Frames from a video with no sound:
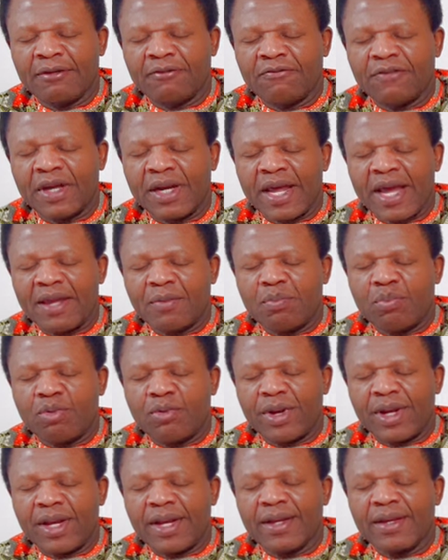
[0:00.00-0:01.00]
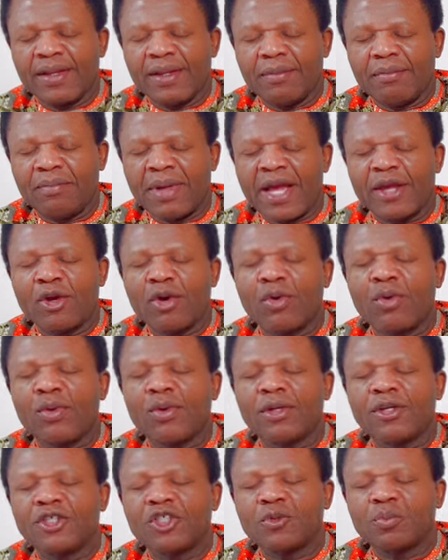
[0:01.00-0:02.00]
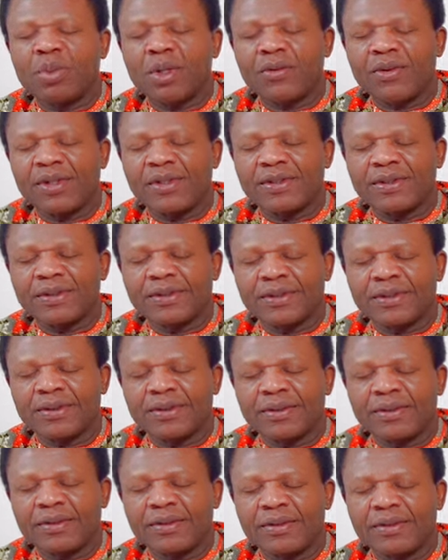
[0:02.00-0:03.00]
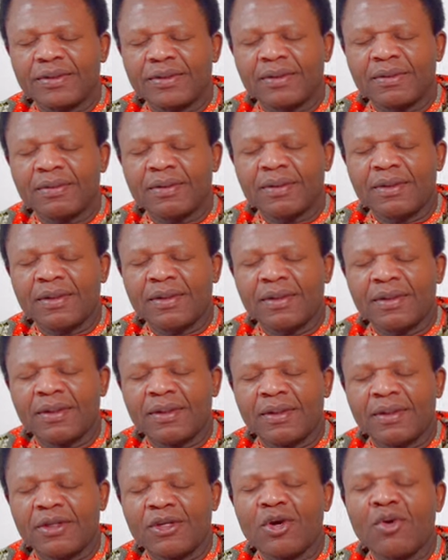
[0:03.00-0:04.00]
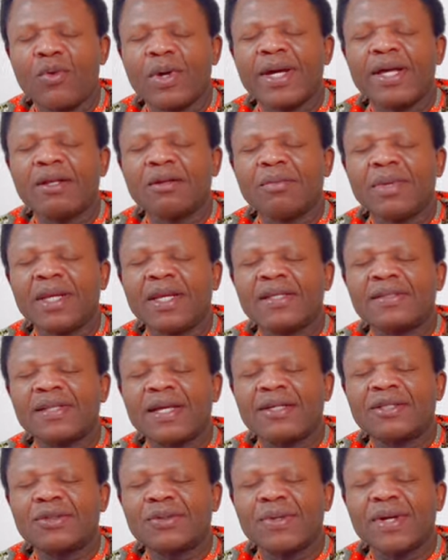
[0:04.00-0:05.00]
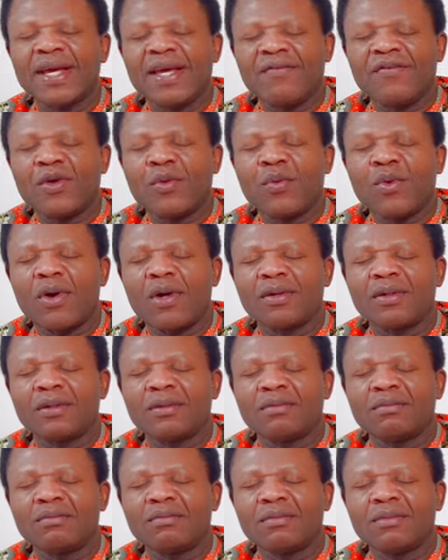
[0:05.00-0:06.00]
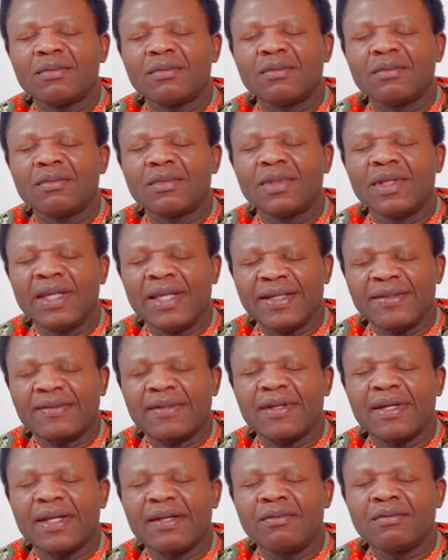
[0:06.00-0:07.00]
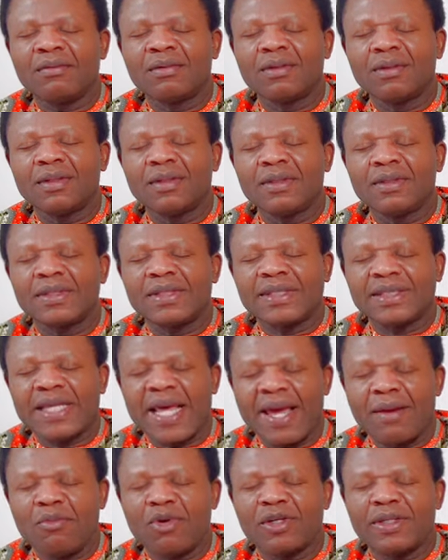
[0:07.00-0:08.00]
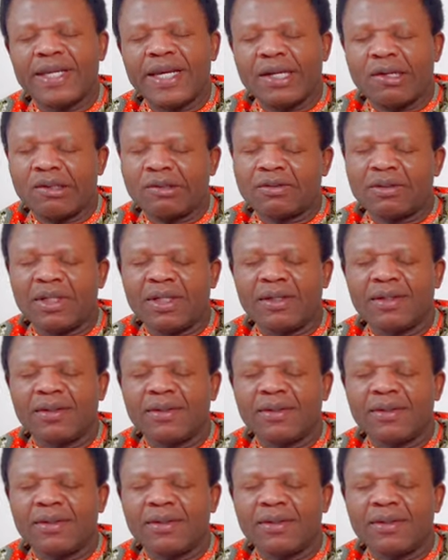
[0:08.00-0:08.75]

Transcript: Father, I pray by your Holy Spirit, you will minister to everyone listening simultaneously.